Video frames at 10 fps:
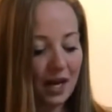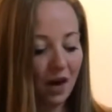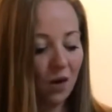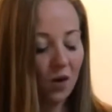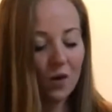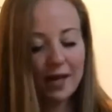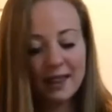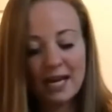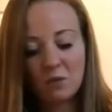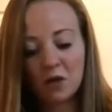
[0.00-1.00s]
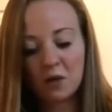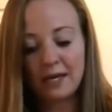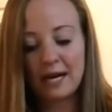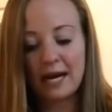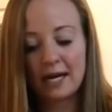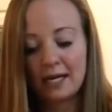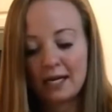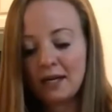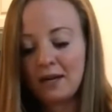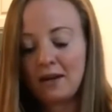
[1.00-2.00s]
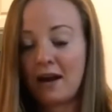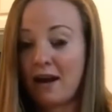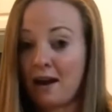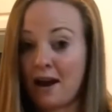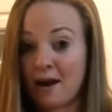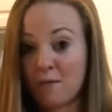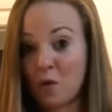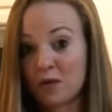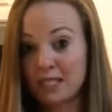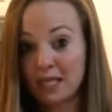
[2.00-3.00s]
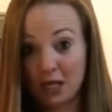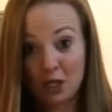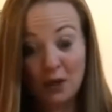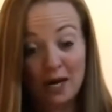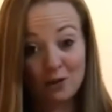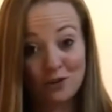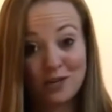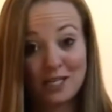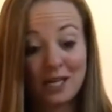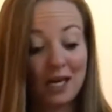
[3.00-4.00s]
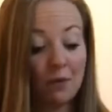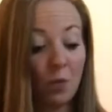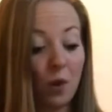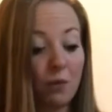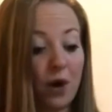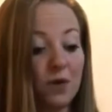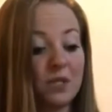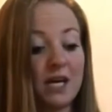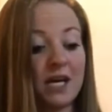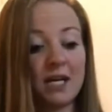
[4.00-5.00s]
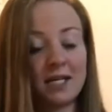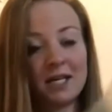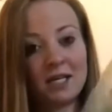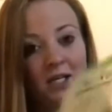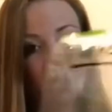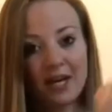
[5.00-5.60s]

Oh, and then what do we got? I'm always telling you guys you need to eat more protein. Look at